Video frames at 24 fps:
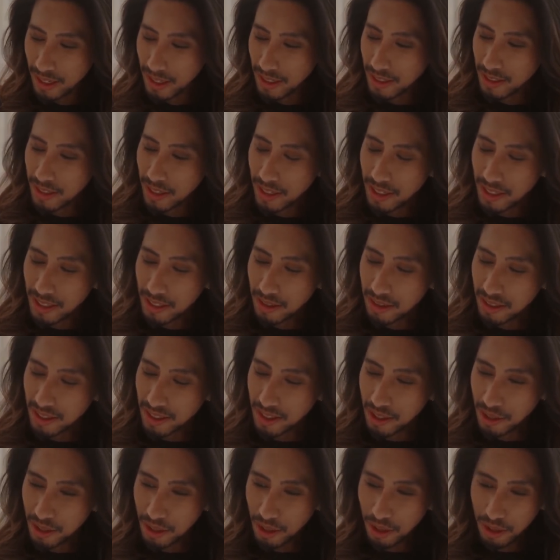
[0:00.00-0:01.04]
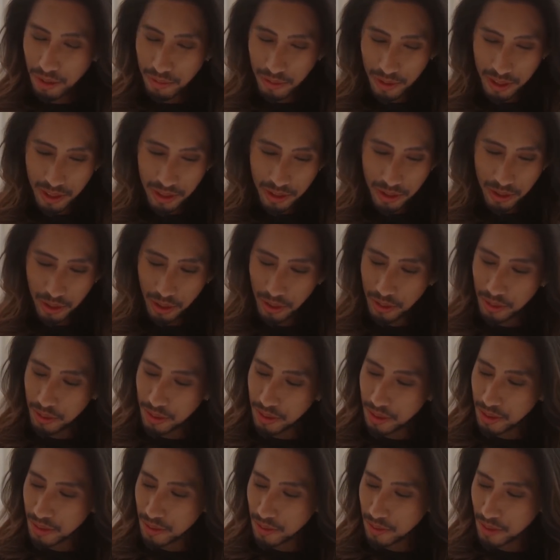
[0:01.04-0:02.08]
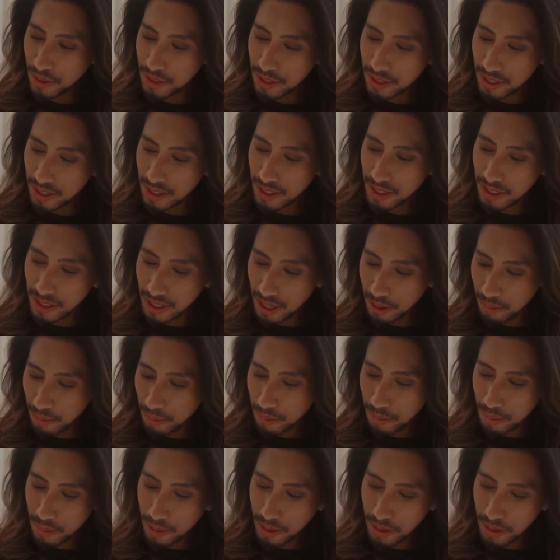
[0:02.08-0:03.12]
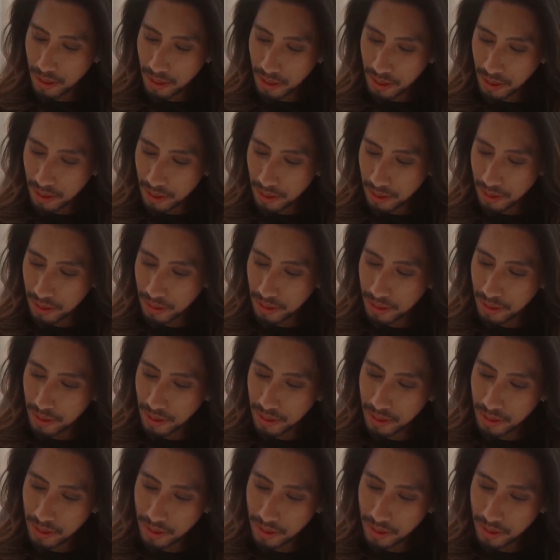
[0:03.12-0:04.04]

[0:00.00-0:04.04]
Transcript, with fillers: So let's see what's going on for the Taurus for December.